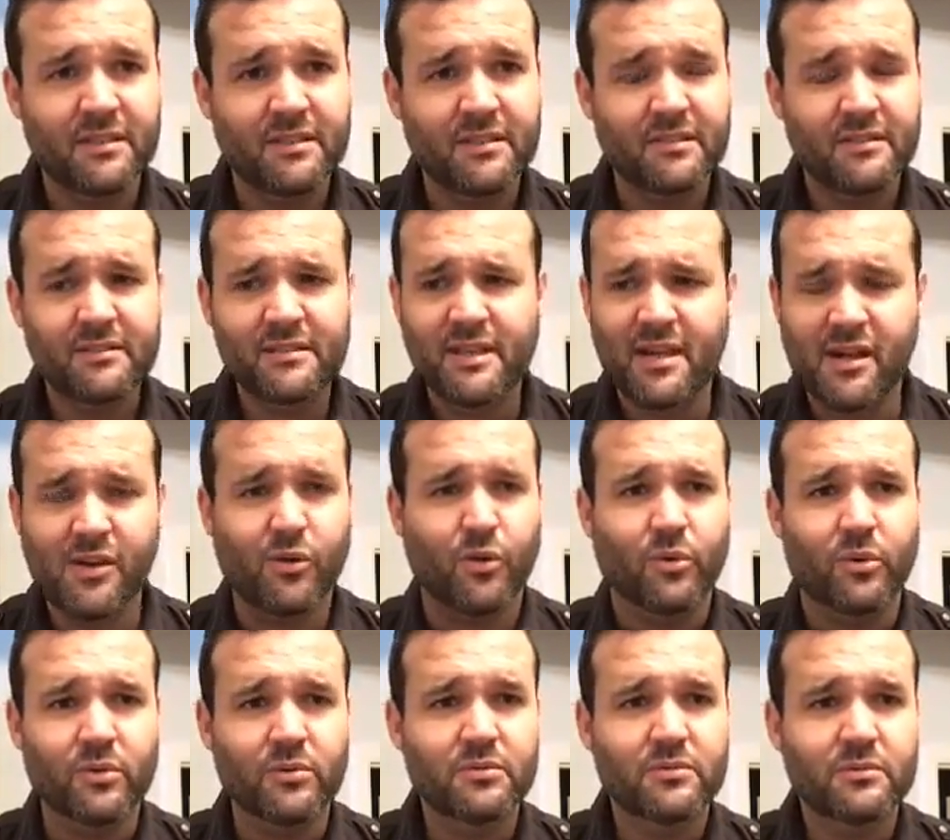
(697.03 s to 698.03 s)
No.
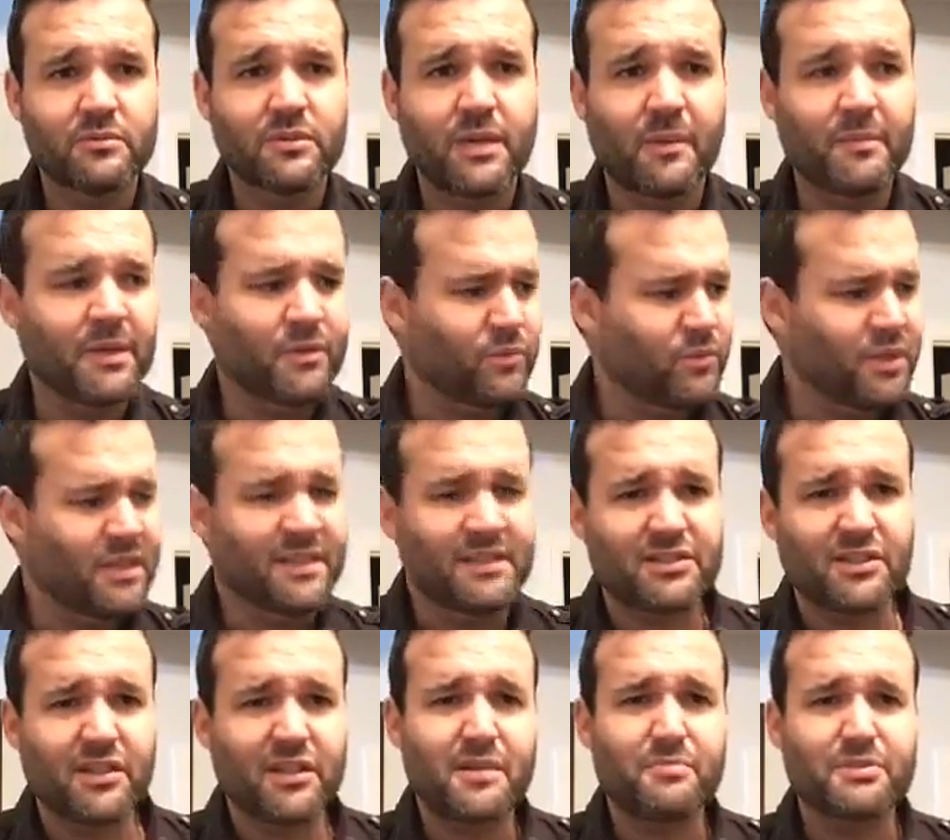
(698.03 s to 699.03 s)
I mean, it
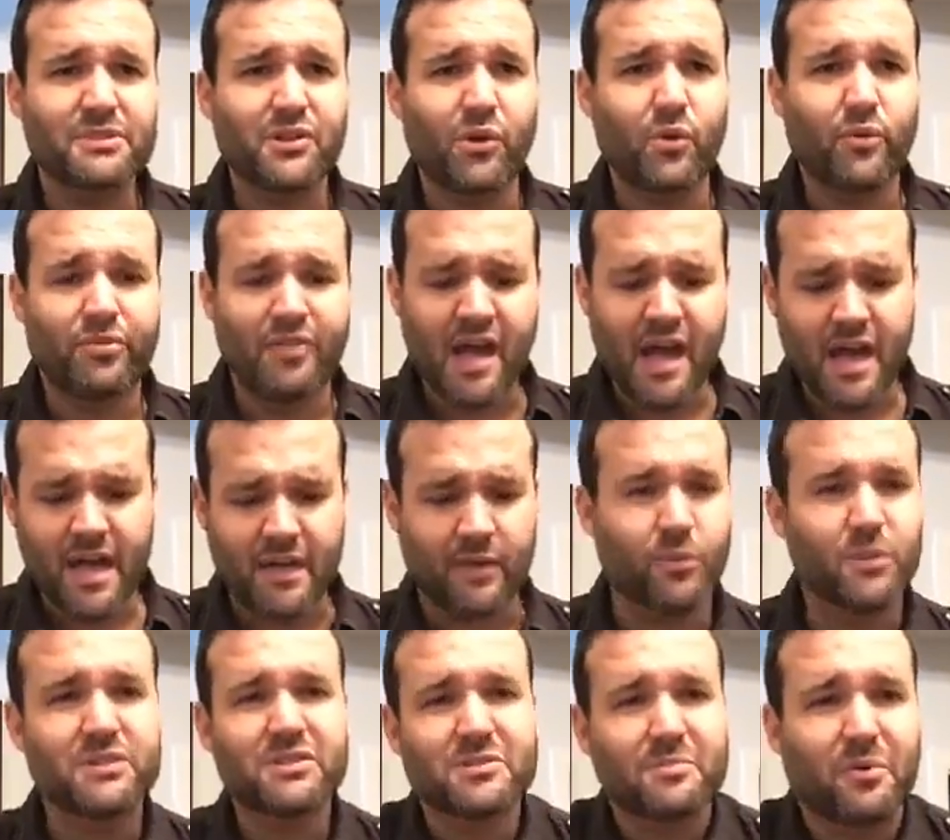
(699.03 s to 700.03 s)
took up his whole thigh.
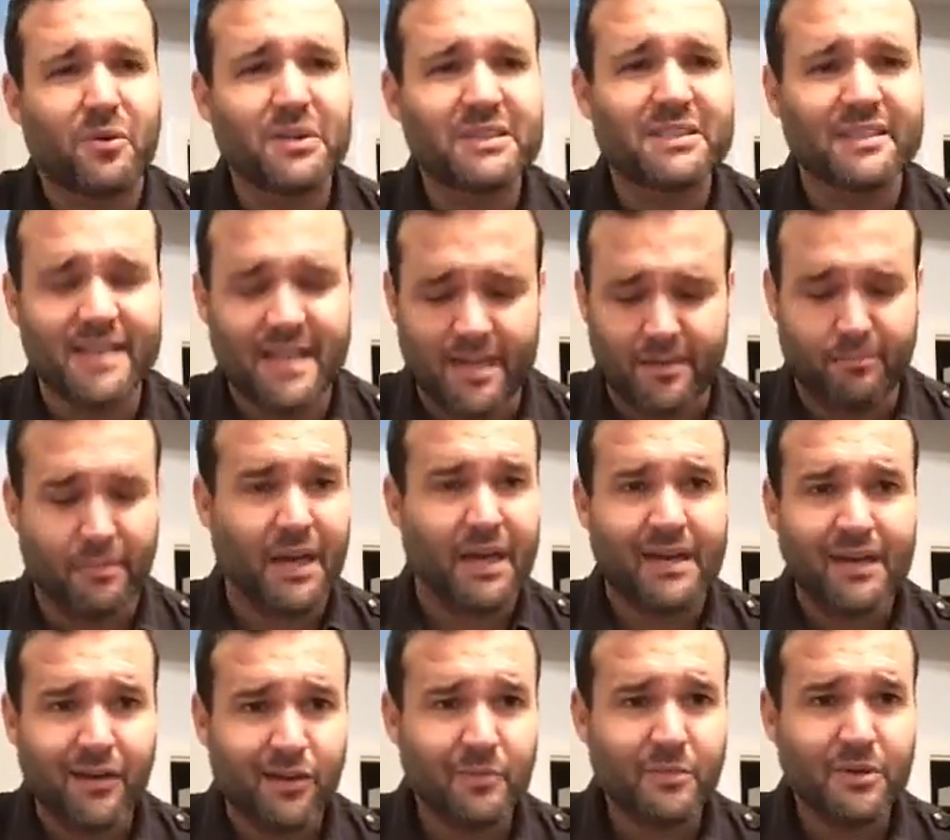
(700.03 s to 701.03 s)
What's the point to that? Body
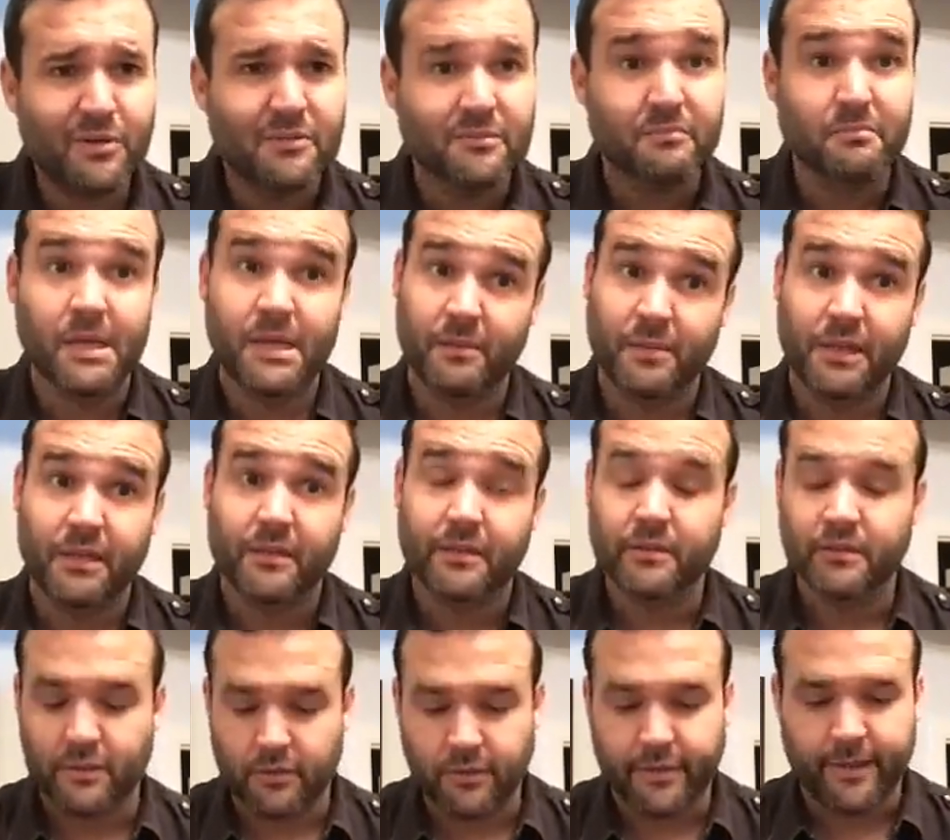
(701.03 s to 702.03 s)
armor? Maybe.
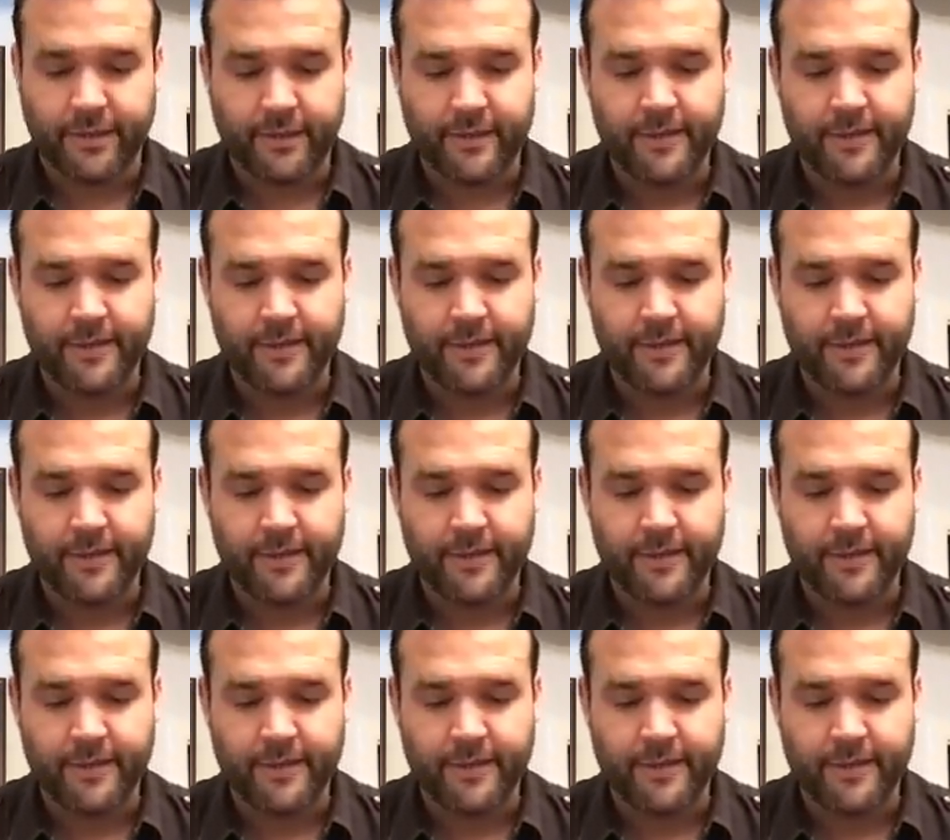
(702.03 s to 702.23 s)
Okay.